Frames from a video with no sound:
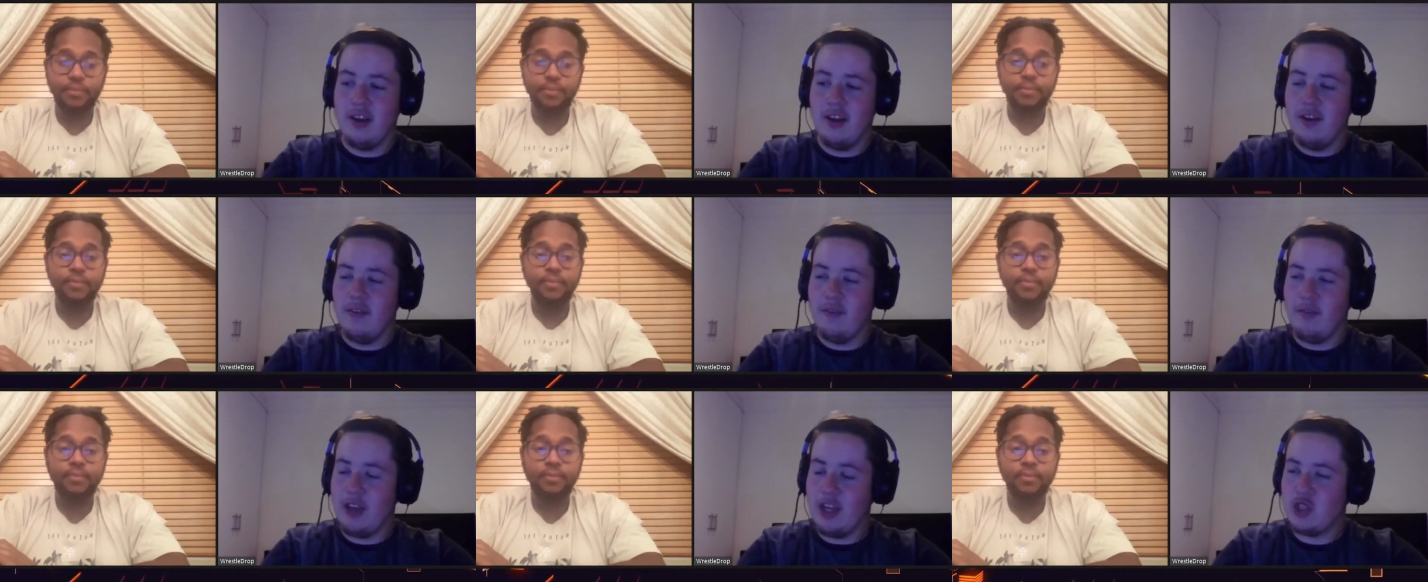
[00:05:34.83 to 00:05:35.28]

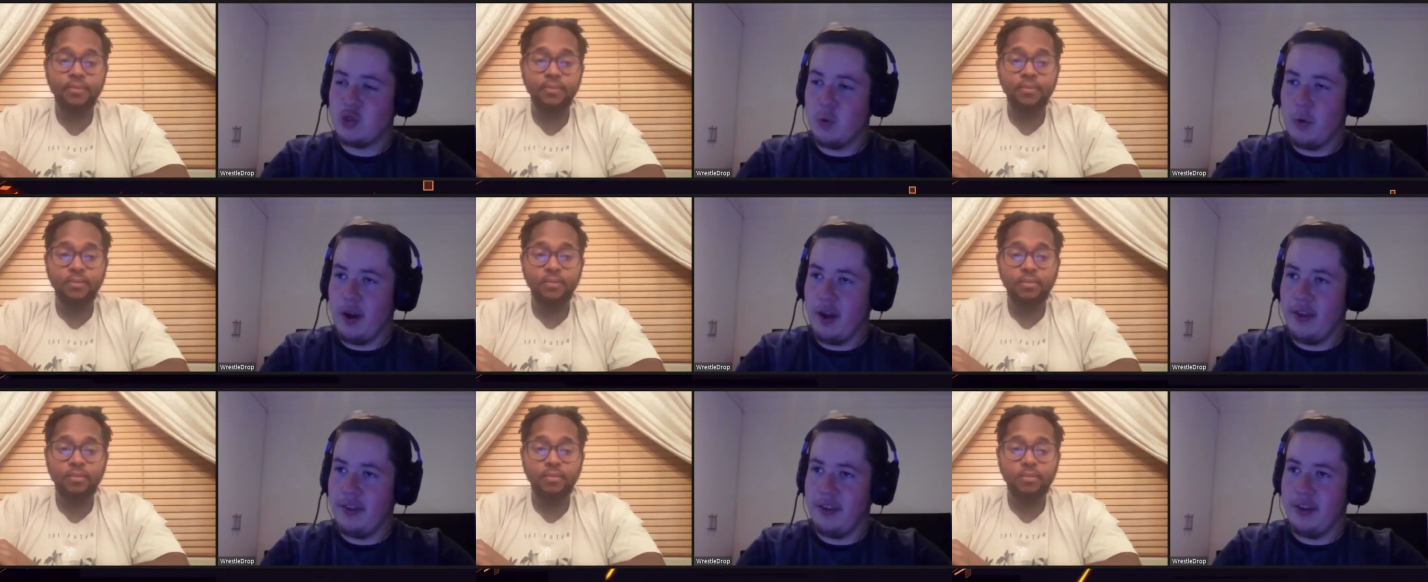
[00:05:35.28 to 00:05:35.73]
Speaker 1: That's what I
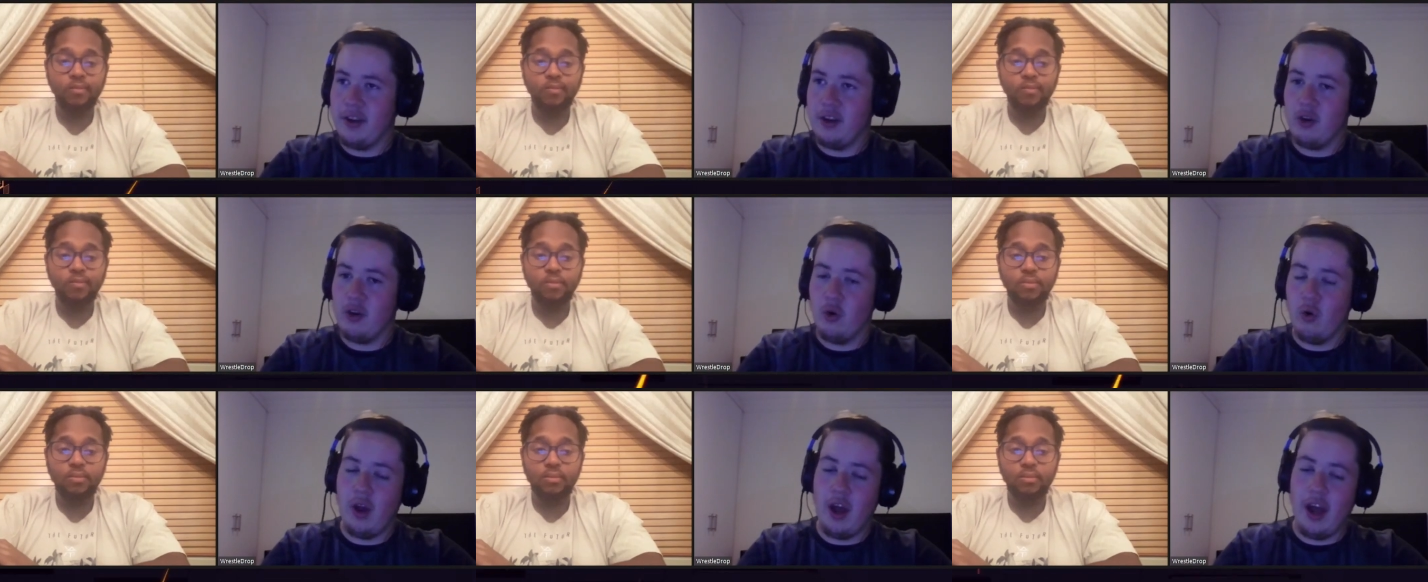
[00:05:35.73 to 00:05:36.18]
think.
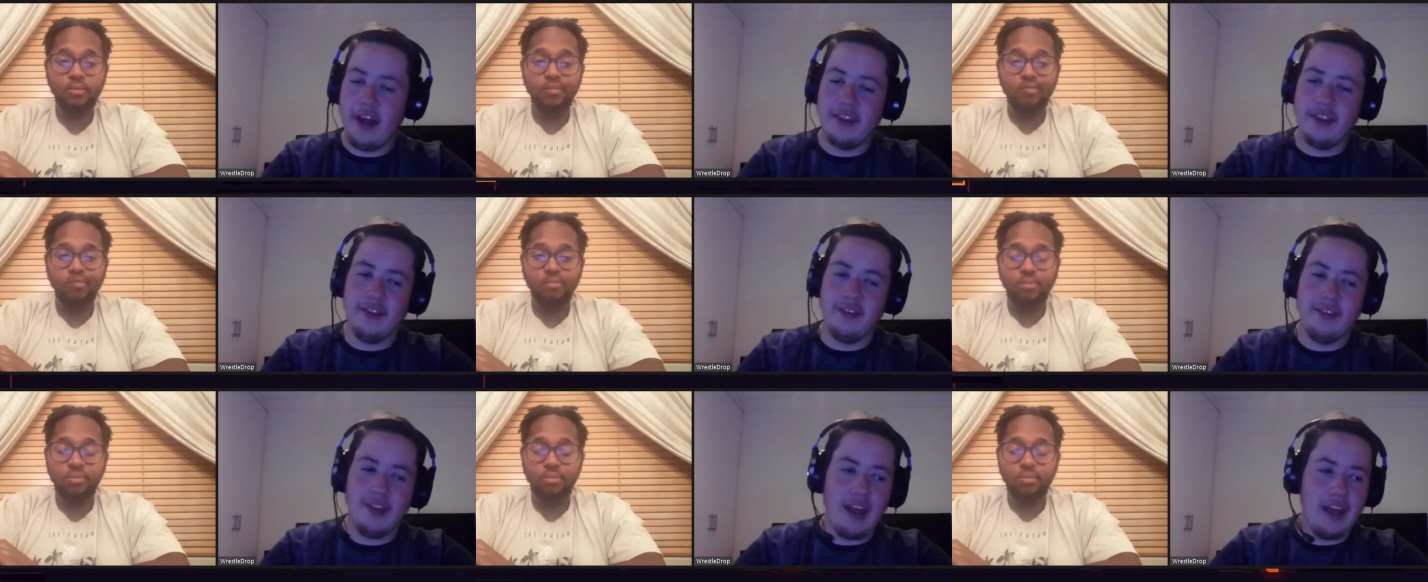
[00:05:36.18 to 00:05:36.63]
Either
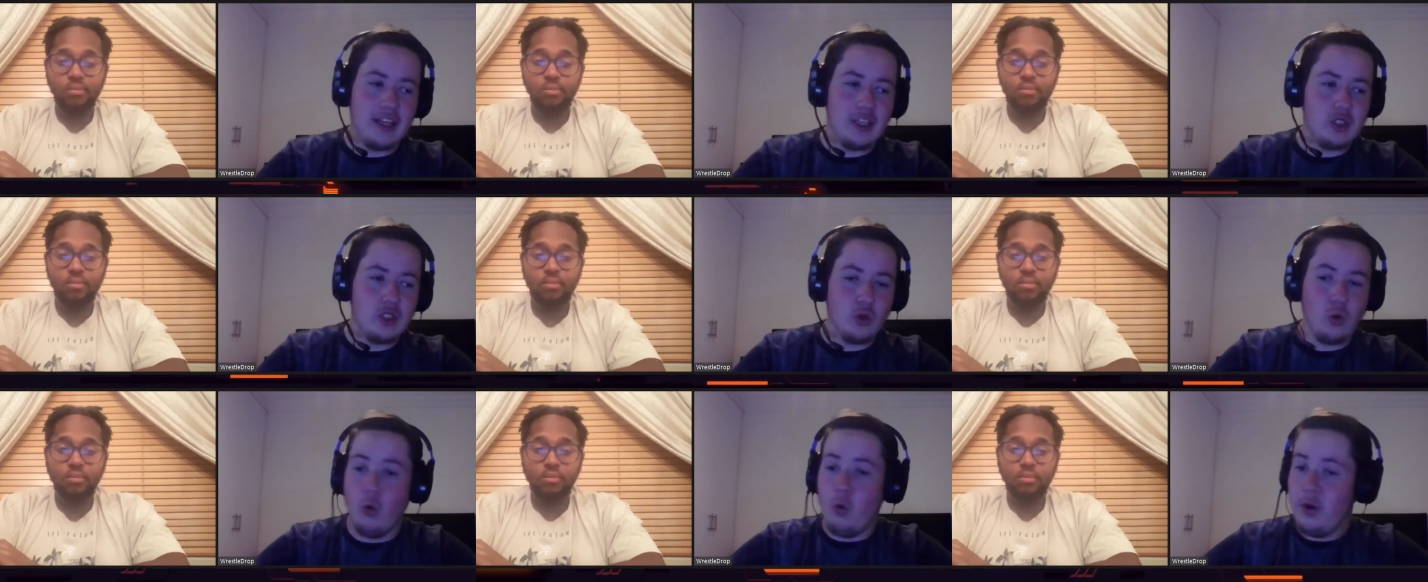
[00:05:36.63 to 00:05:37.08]
that,
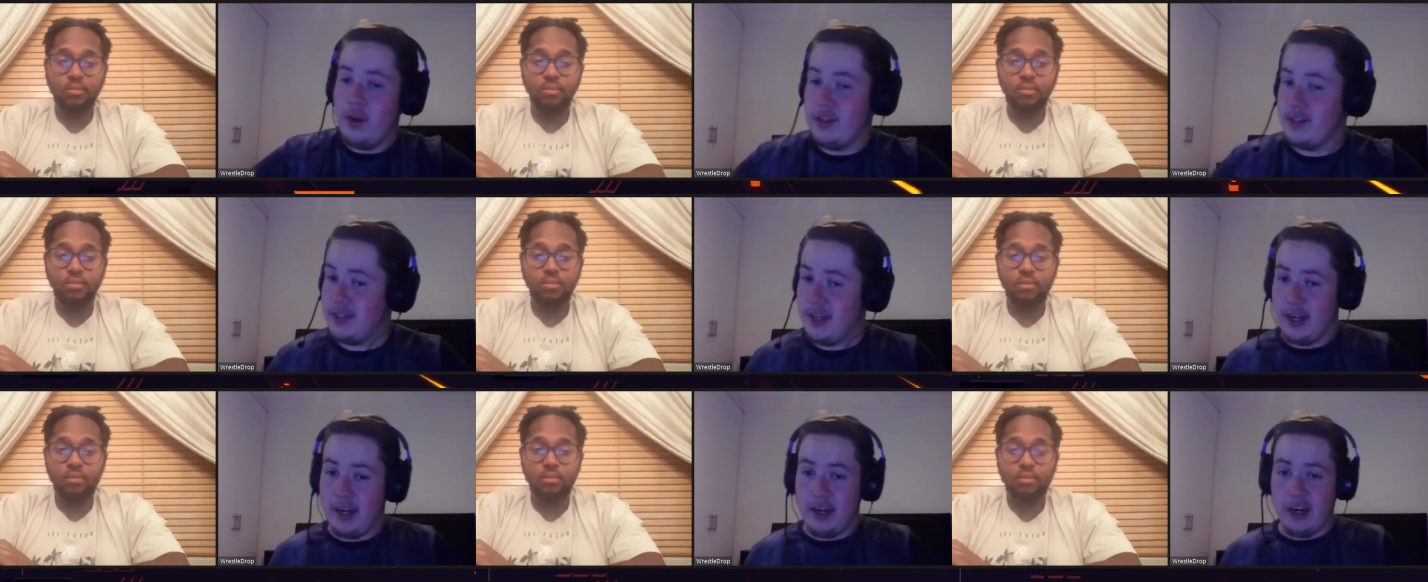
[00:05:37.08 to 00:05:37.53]
or he's
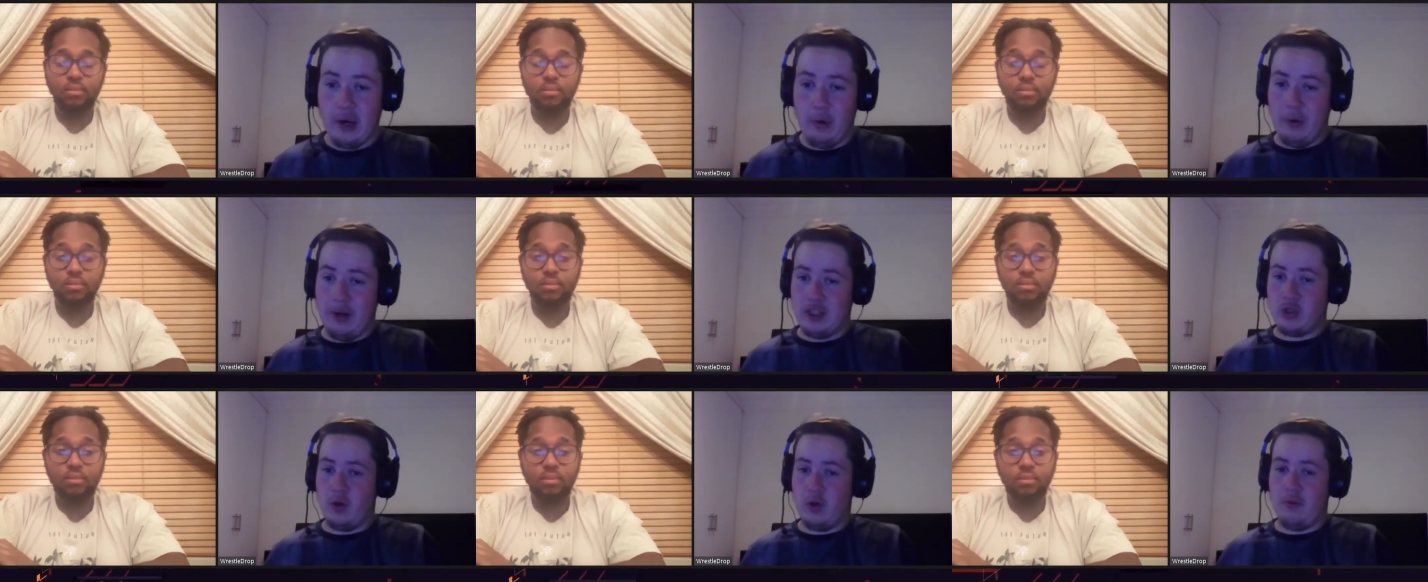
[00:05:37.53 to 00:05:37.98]
getting away
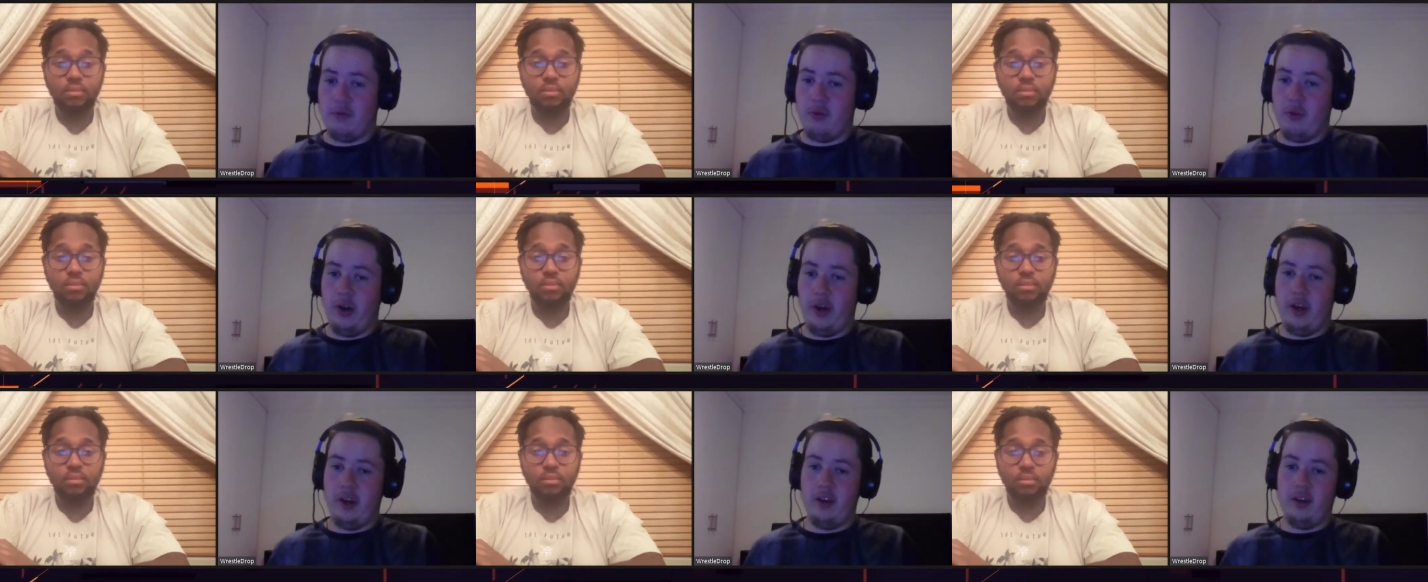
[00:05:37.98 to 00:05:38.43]
scot free,